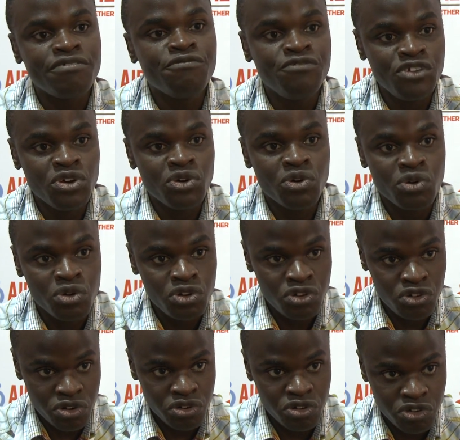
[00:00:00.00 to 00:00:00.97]
view
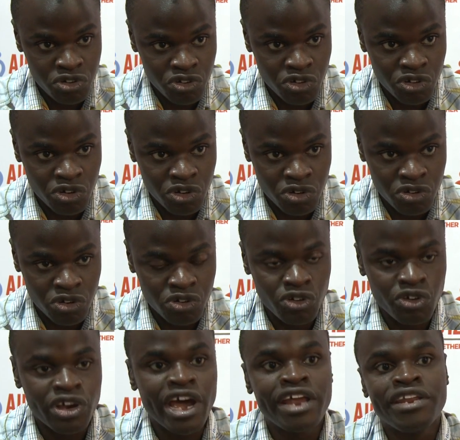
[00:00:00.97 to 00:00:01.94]
to
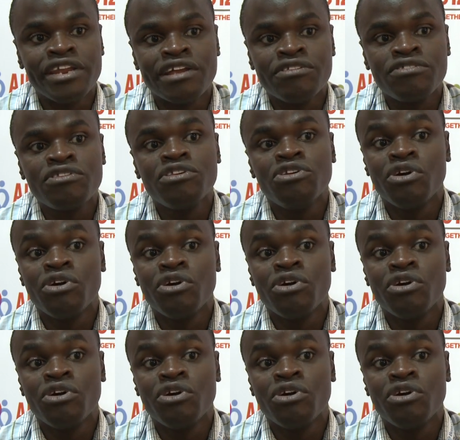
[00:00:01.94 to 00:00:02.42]
Ugandans.